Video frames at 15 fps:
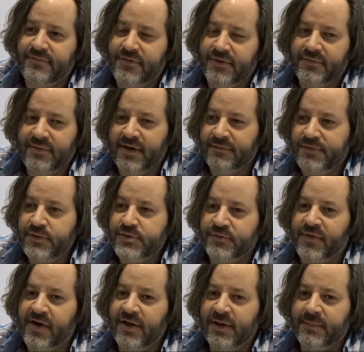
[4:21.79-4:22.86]
for a future
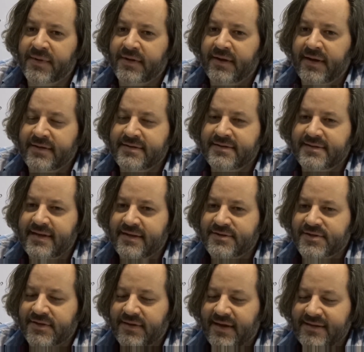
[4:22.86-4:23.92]
volume and
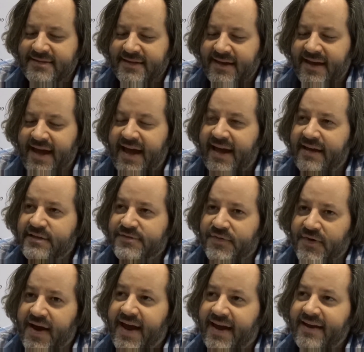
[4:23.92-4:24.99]
say A is
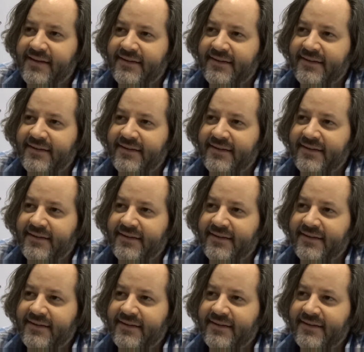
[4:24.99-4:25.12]
for A.